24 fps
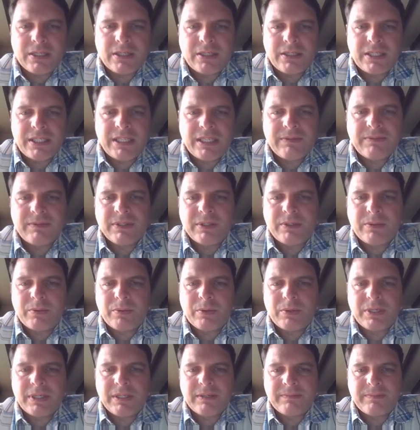Give the
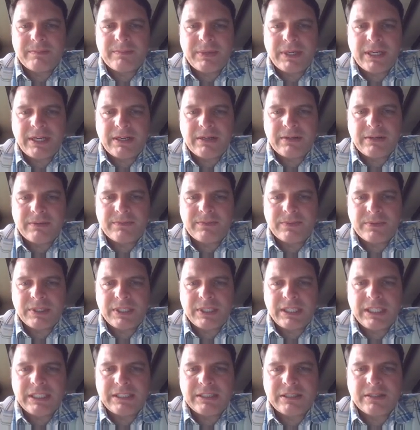coordinate pair for
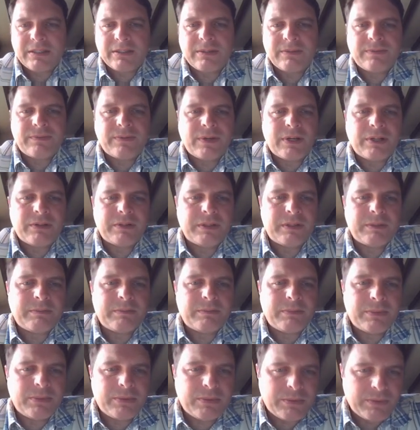each of the following
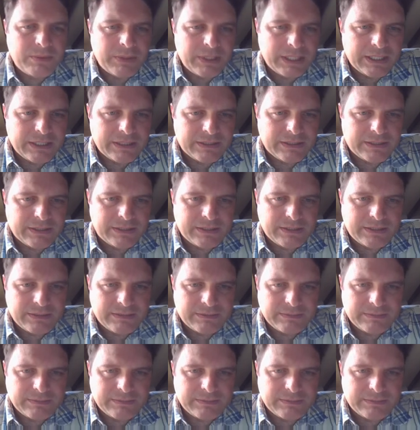points.